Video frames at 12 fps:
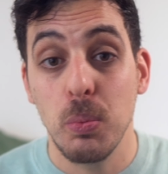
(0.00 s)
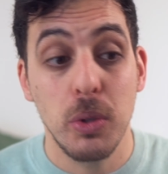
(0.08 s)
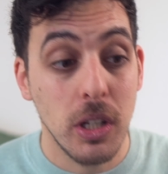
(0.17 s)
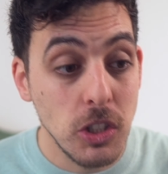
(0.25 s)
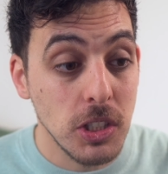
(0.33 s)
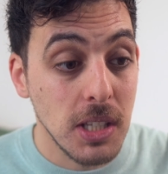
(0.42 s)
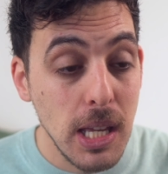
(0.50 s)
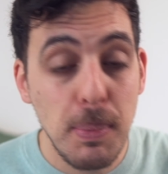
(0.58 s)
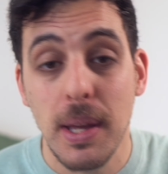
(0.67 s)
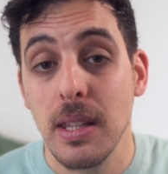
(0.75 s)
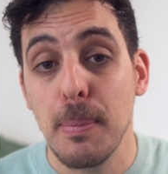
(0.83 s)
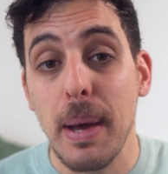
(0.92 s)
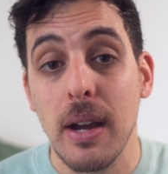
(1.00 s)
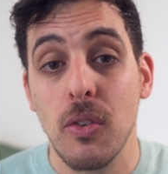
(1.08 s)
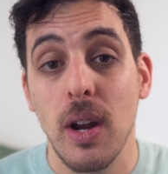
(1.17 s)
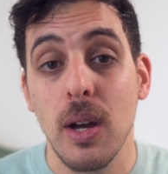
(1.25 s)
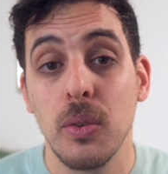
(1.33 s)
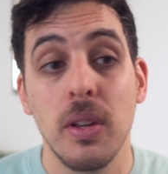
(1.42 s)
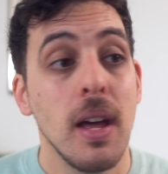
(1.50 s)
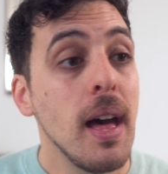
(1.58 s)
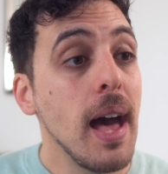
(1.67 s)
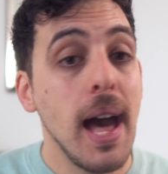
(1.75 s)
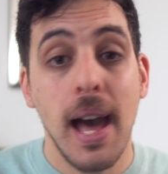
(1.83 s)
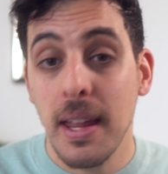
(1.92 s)
You can just keep it in the background,
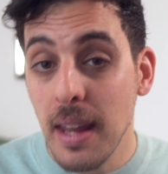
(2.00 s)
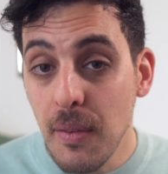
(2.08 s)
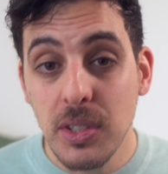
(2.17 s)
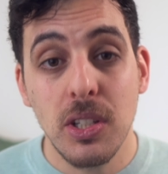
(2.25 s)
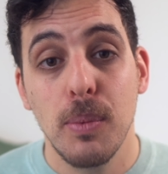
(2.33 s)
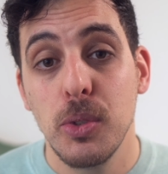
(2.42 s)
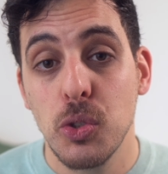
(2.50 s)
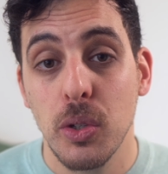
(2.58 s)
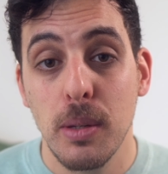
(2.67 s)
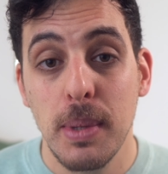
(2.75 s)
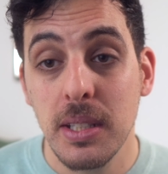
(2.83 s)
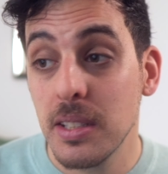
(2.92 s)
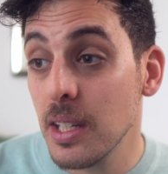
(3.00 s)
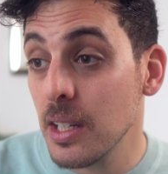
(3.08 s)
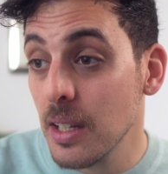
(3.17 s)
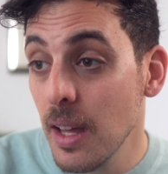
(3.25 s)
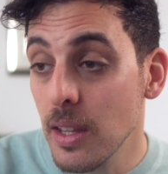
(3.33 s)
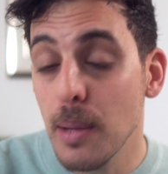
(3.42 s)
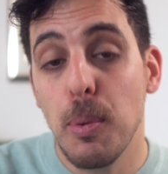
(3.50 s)
and every time you join a meeting, the